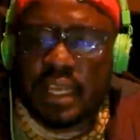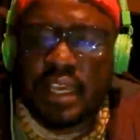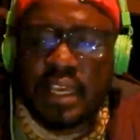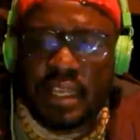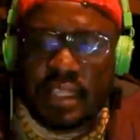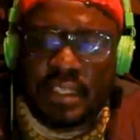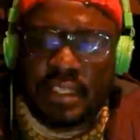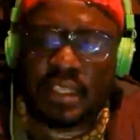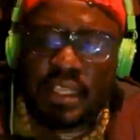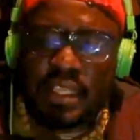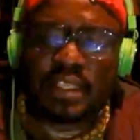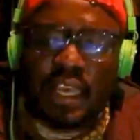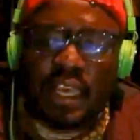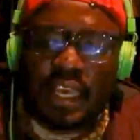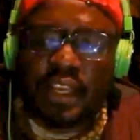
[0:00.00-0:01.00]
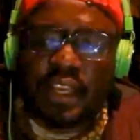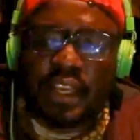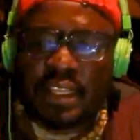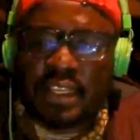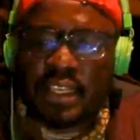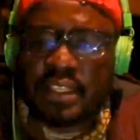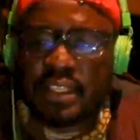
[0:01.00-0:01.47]
these things are
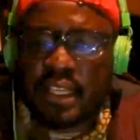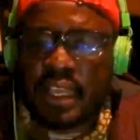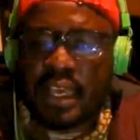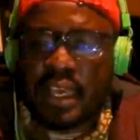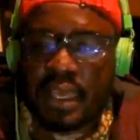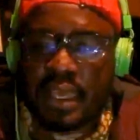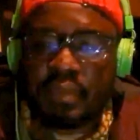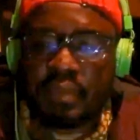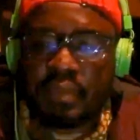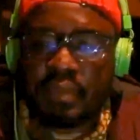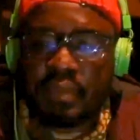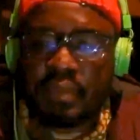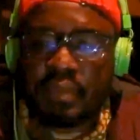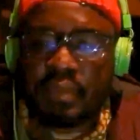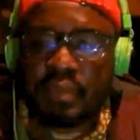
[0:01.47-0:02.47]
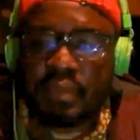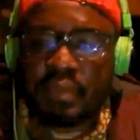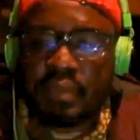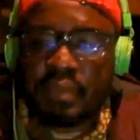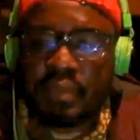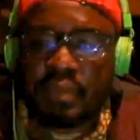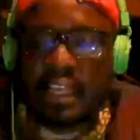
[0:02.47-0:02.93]
things that are happening
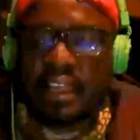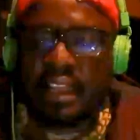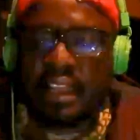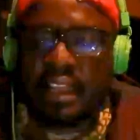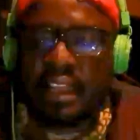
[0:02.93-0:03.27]
real. Yeah.